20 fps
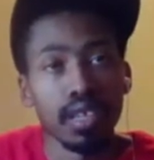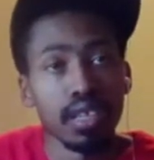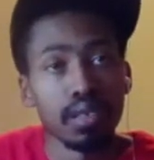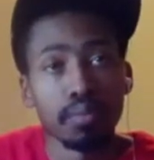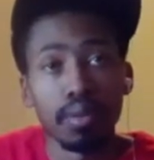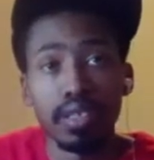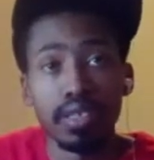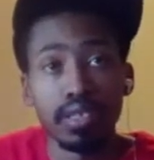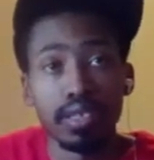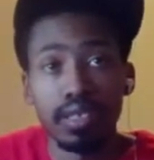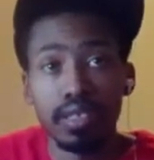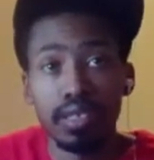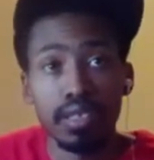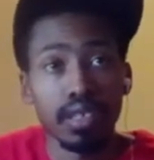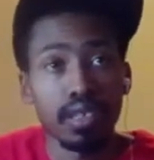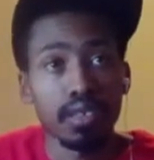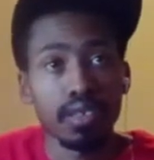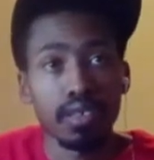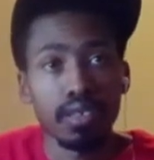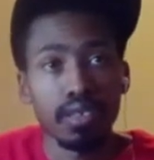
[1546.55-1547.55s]
basically,
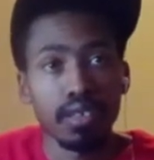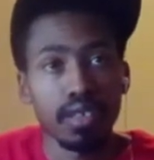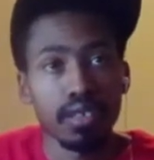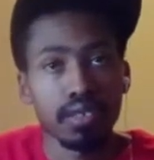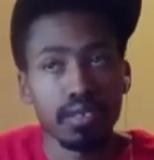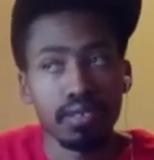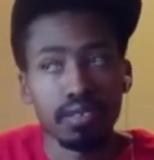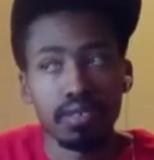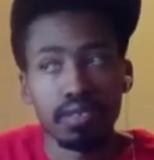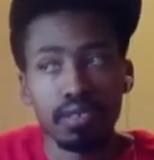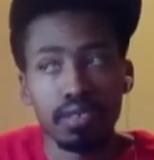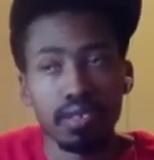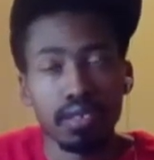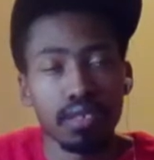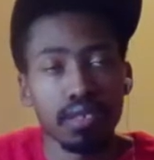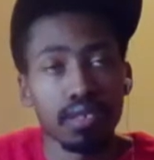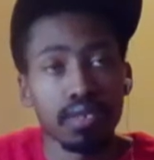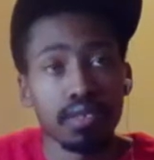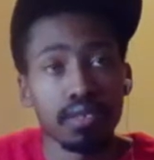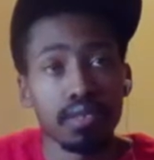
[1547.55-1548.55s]
can Kirk Cousins
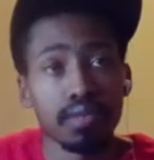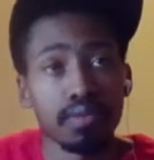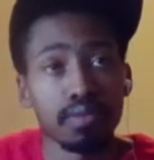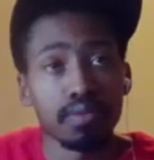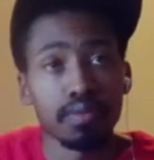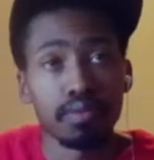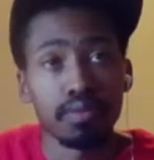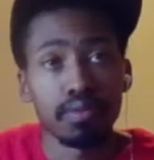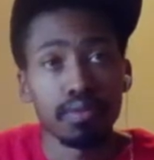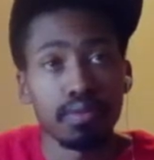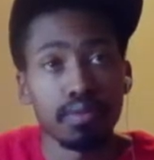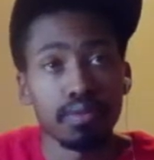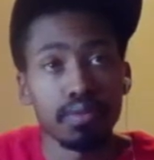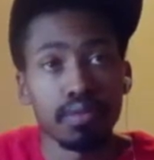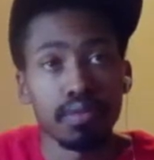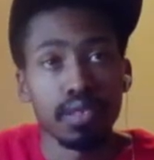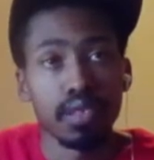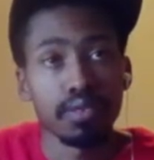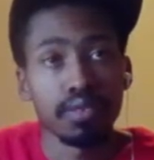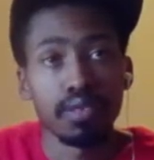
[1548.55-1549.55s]

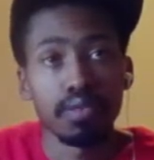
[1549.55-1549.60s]
get